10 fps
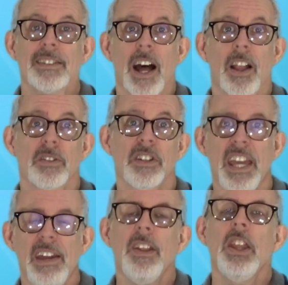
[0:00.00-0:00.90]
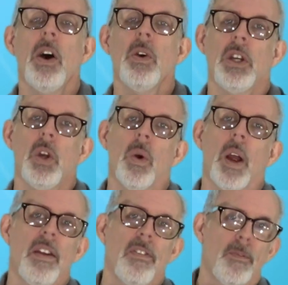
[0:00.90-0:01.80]
dollars, even though you're
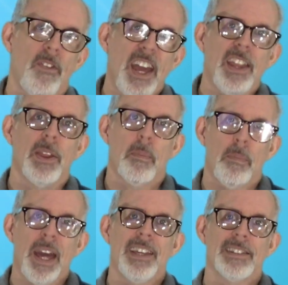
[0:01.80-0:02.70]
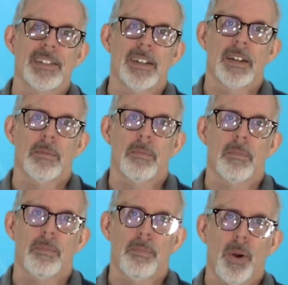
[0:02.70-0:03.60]
a faith-based
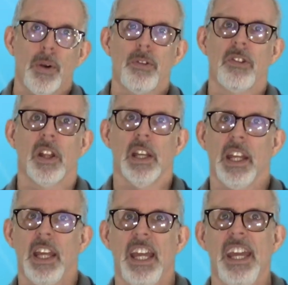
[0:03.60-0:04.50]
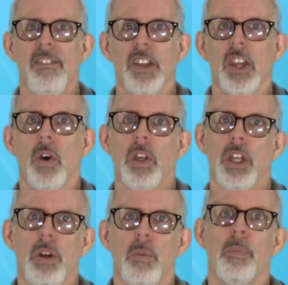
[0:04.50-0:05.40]
person, even though
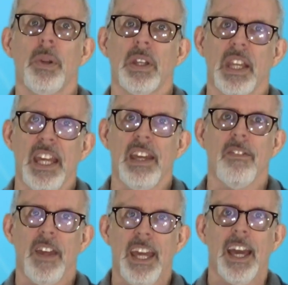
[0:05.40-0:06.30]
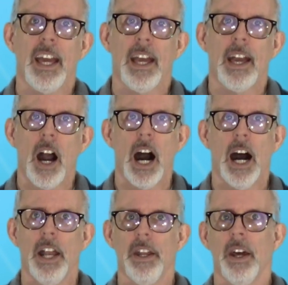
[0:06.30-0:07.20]
you believe in
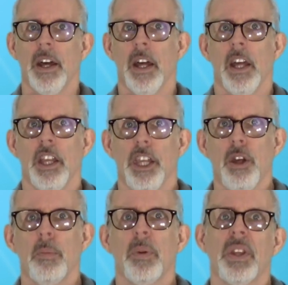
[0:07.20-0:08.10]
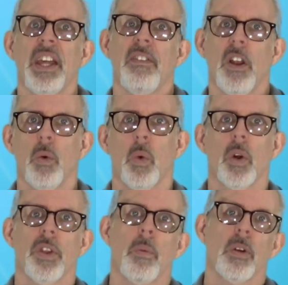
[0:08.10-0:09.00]
God, you believe in a
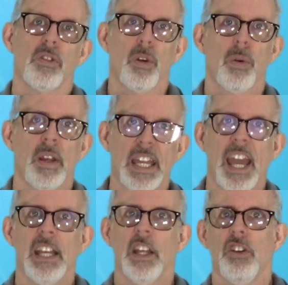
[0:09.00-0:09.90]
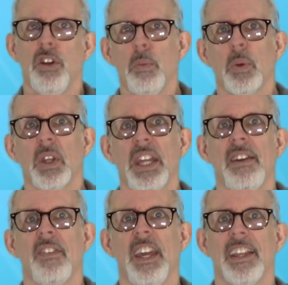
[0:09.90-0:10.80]
world that was created, you
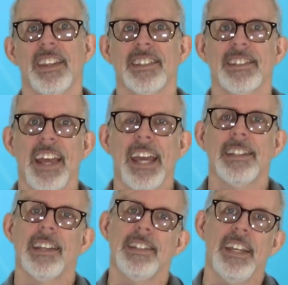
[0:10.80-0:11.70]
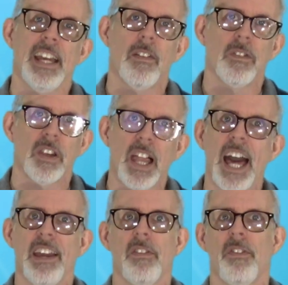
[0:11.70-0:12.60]
believe in the sanctity of
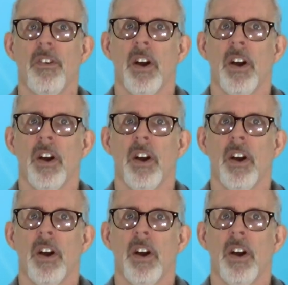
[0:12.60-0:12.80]
life,